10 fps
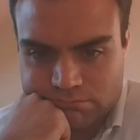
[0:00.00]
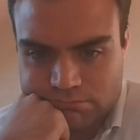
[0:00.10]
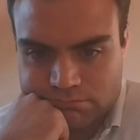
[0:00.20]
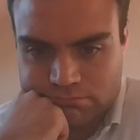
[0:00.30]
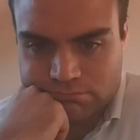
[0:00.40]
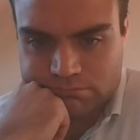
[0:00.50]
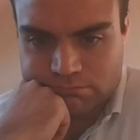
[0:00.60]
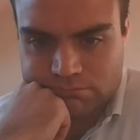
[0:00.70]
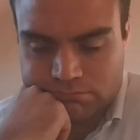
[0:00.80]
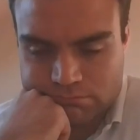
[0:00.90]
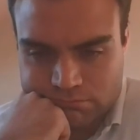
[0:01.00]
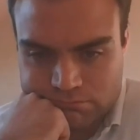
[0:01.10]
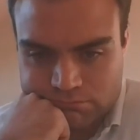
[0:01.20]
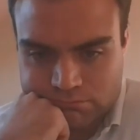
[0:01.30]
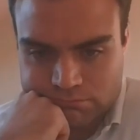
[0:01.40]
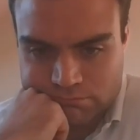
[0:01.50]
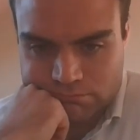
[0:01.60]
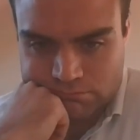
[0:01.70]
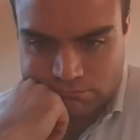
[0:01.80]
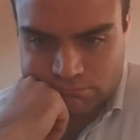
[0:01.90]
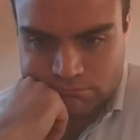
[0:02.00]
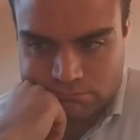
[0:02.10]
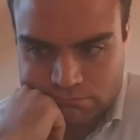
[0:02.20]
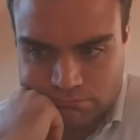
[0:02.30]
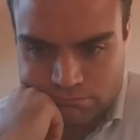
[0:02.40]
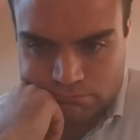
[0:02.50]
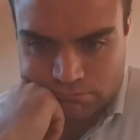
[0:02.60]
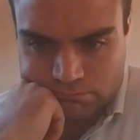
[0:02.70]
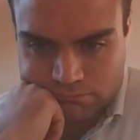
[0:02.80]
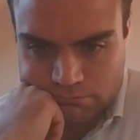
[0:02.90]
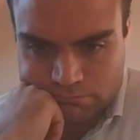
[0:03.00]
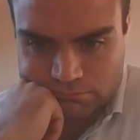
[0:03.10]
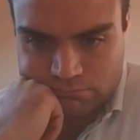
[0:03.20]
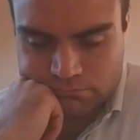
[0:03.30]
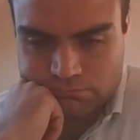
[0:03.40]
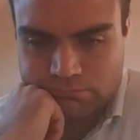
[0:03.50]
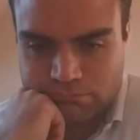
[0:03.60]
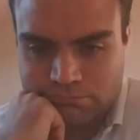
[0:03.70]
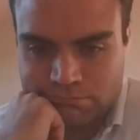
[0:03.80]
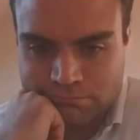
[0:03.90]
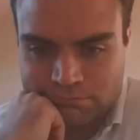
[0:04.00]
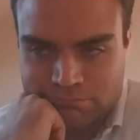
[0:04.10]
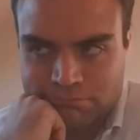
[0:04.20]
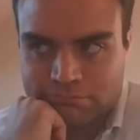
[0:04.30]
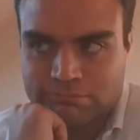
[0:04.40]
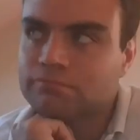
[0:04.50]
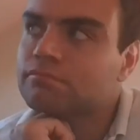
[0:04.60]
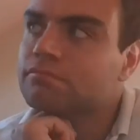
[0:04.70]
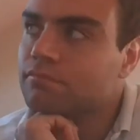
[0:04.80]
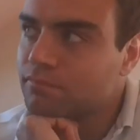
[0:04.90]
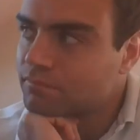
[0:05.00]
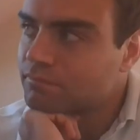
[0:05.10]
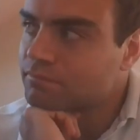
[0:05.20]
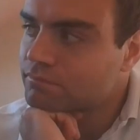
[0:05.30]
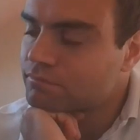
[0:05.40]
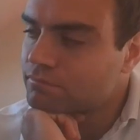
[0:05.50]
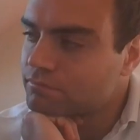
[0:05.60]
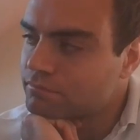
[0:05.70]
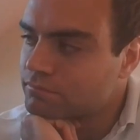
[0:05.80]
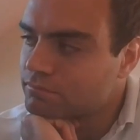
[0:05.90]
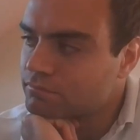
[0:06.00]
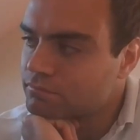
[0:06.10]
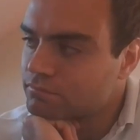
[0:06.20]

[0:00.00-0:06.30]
[no speech]